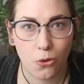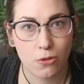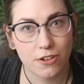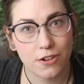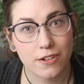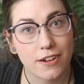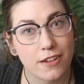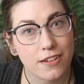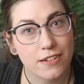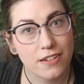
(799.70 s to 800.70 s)
holder
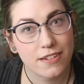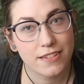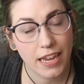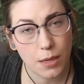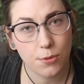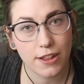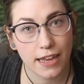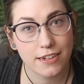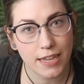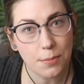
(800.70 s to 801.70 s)
table
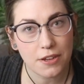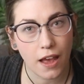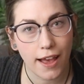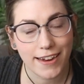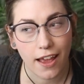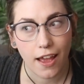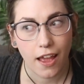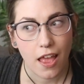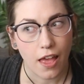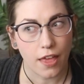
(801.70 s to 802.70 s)
at Adepticon,
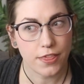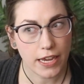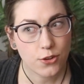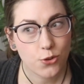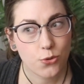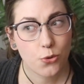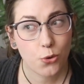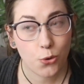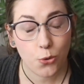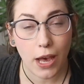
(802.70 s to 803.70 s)
they knew
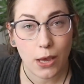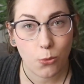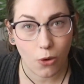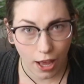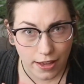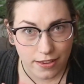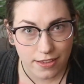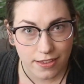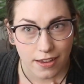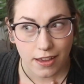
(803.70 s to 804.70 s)
who I was.